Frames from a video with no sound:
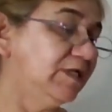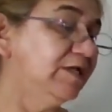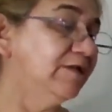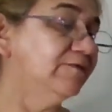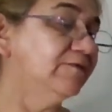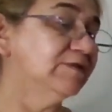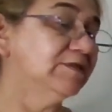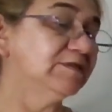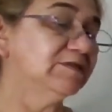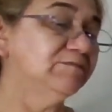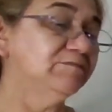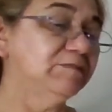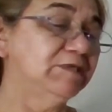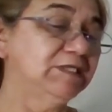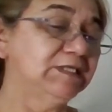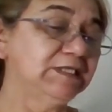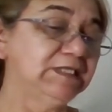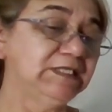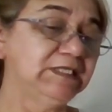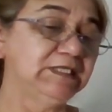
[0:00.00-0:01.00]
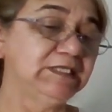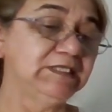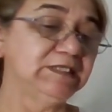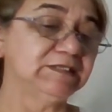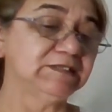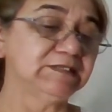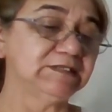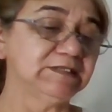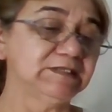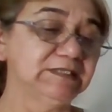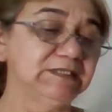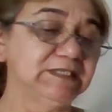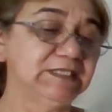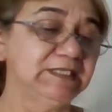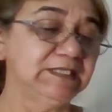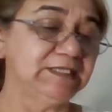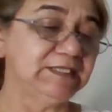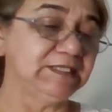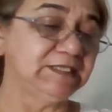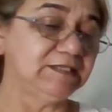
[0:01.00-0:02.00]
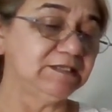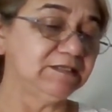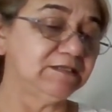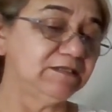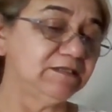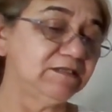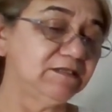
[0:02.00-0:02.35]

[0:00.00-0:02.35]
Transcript: have this monkey, it's knitted.